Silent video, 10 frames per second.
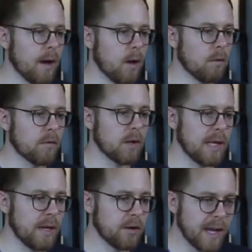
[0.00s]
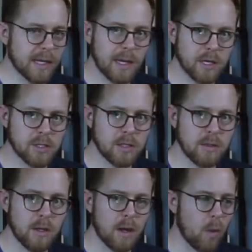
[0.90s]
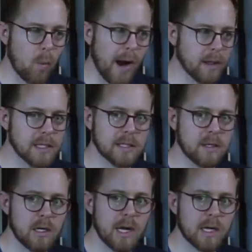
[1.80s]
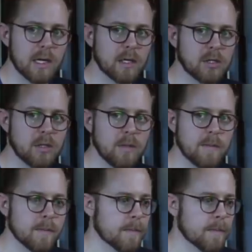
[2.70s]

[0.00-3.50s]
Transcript: over an internet connection, a wireless internet connection,